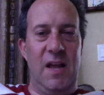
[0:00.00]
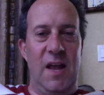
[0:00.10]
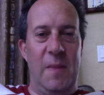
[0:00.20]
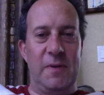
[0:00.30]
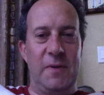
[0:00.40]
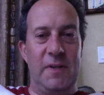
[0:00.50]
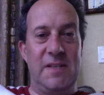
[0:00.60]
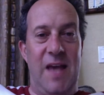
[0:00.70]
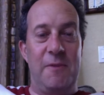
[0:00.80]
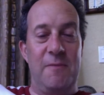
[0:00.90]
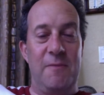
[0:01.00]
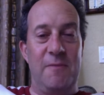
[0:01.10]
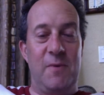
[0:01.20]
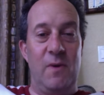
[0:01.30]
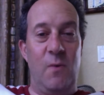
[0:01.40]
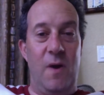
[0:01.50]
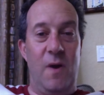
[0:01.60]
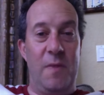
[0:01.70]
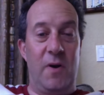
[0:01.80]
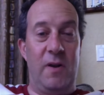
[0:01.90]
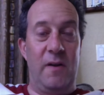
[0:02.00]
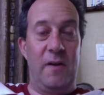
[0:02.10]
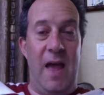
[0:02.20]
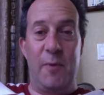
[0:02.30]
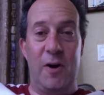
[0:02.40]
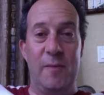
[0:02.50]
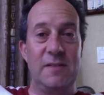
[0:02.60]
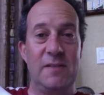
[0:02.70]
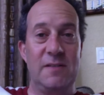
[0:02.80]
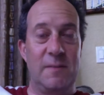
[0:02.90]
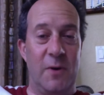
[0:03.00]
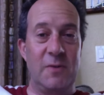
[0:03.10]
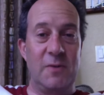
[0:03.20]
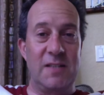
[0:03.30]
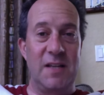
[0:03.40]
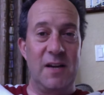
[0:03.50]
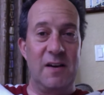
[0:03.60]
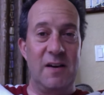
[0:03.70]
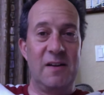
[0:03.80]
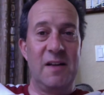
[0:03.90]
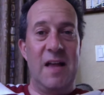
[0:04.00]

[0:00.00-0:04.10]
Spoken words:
and the police kept them from going where they had a permit to protest there,